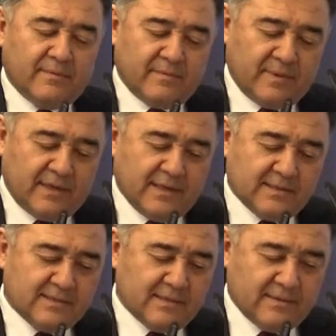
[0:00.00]

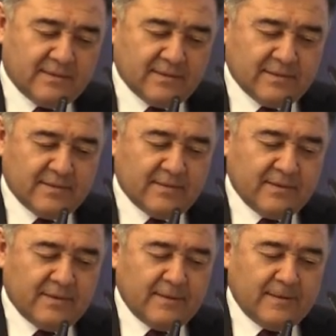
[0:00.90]
biggest and
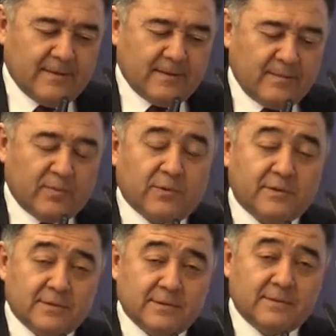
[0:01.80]

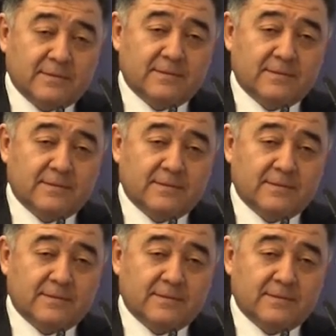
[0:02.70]
important